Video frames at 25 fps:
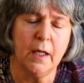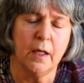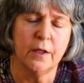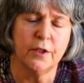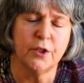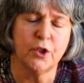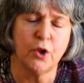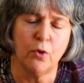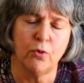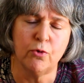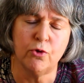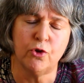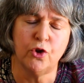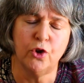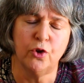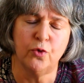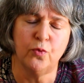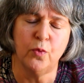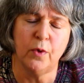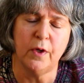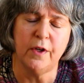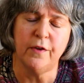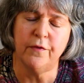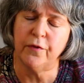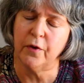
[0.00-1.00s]
So should
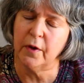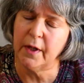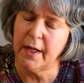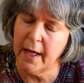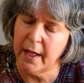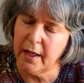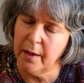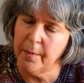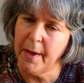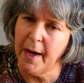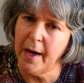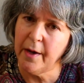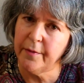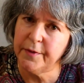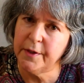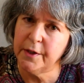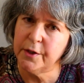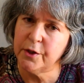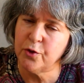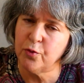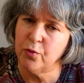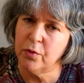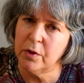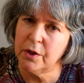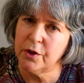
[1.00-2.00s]
we forget about
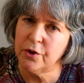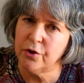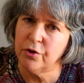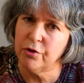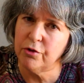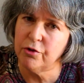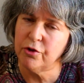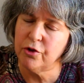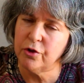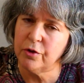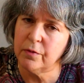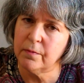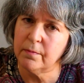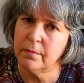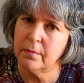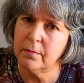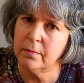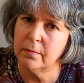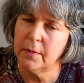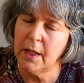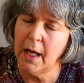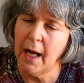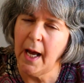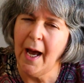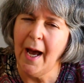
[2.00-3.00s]
this research?
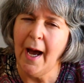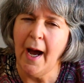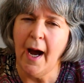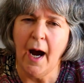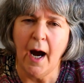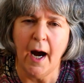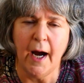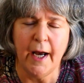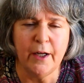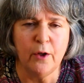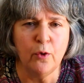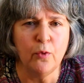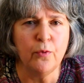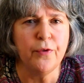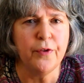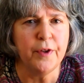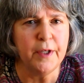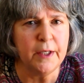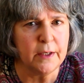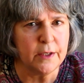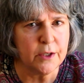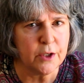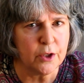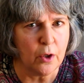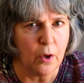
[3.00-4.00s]
I don't
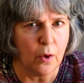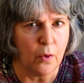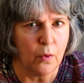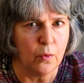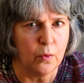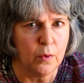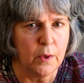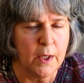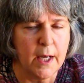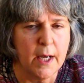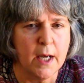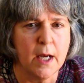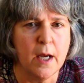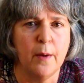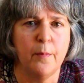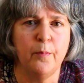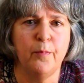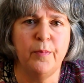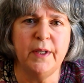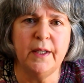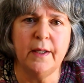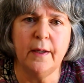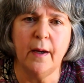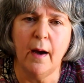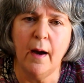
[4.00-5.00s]
think so,
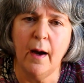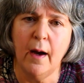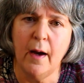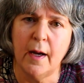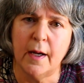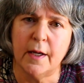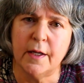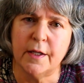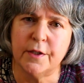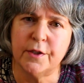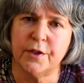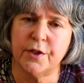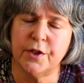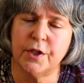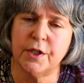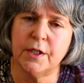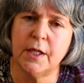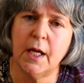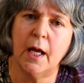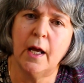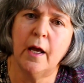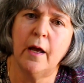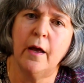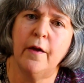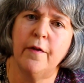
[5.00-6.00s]
because
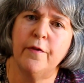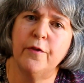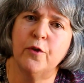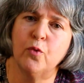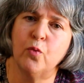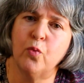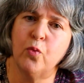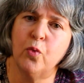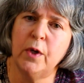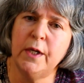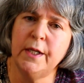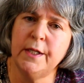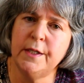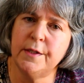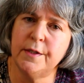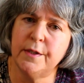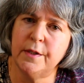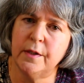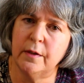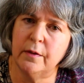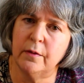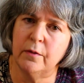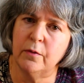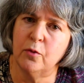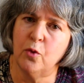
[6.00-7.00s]
the
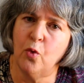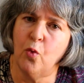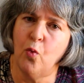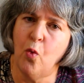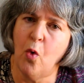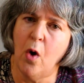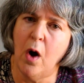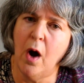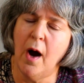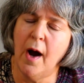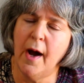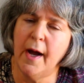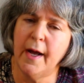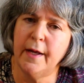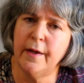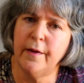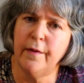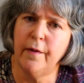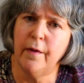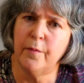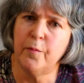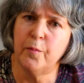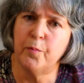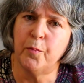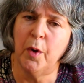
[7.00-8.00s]
reason why
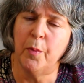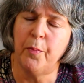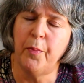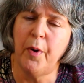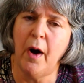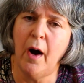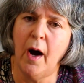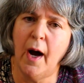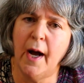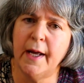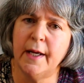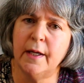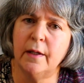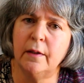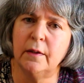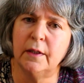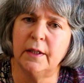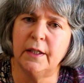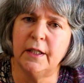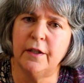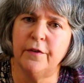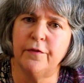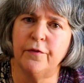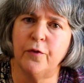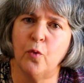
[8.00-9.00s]
papaya
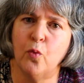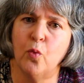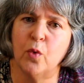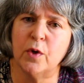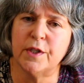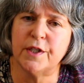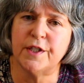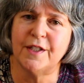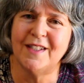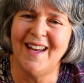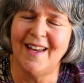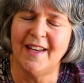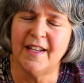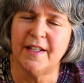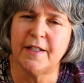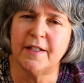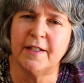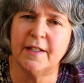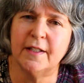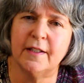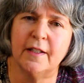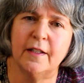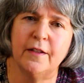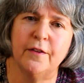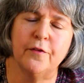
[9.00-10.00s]
leaf was
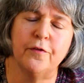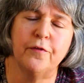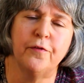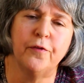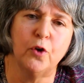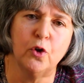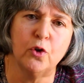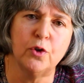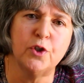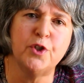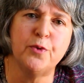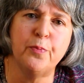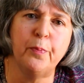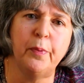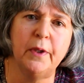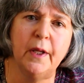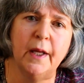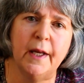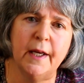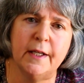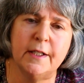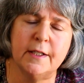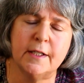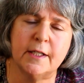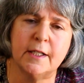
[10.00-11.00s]
tested in the first
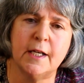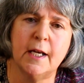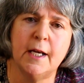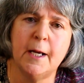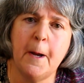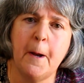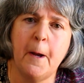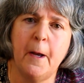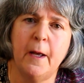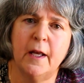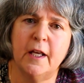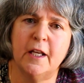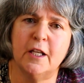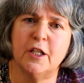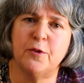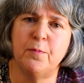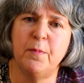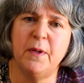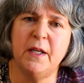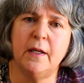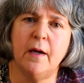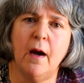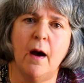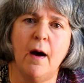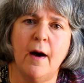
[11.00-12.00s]
place is
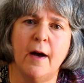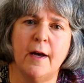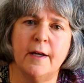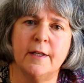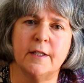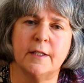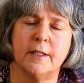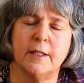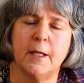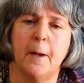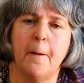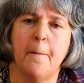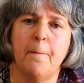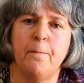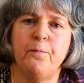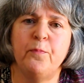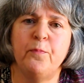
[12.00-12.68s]
because